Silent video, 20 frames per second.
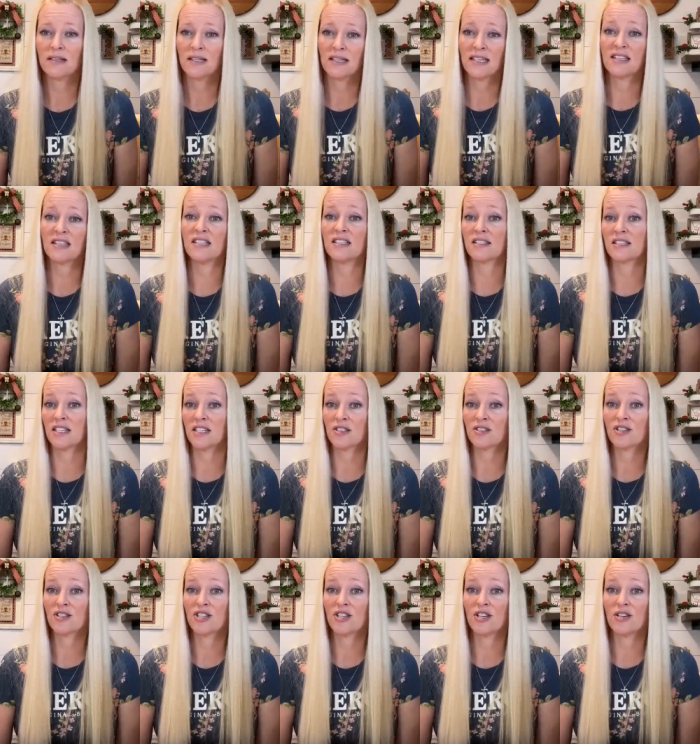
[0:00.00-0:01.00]
get these
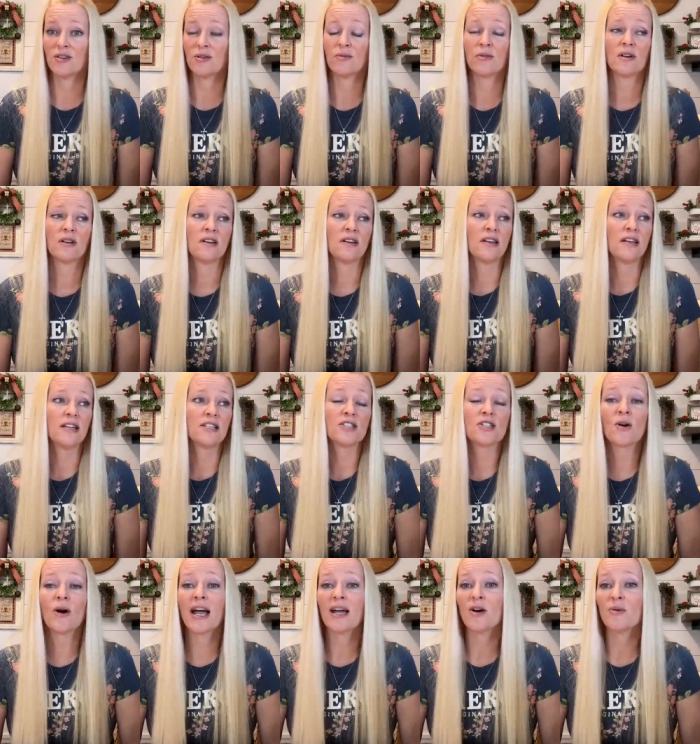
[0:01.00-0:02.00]
things to you.
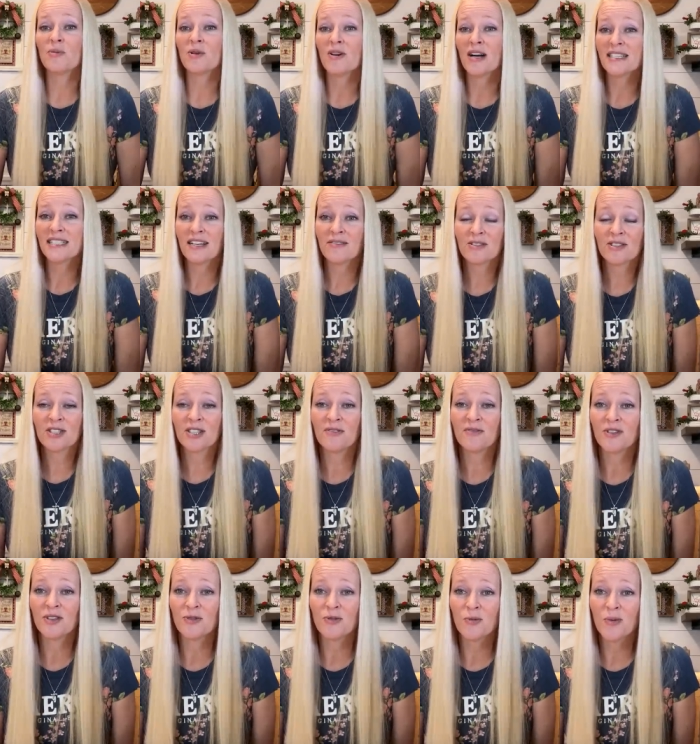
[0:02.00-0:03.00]
So I hope you guys have a
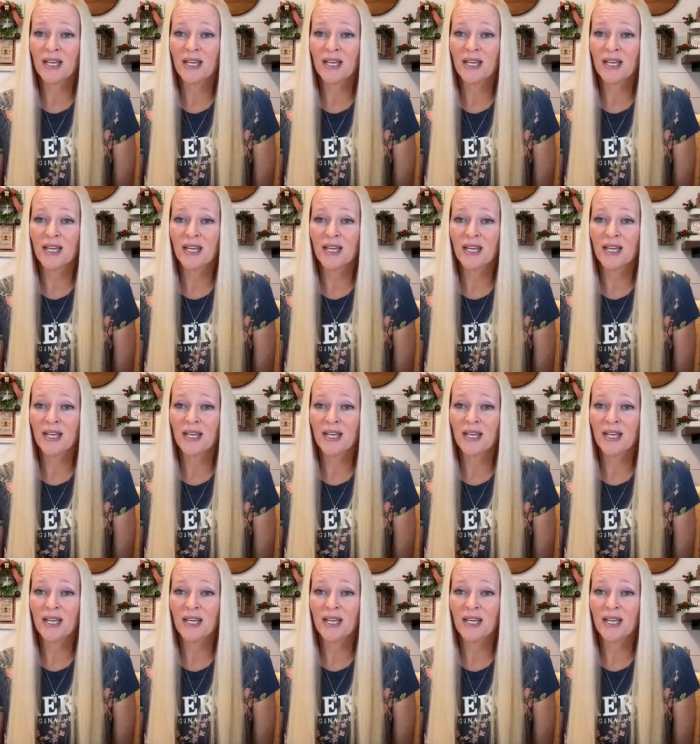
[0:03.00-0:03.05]
good few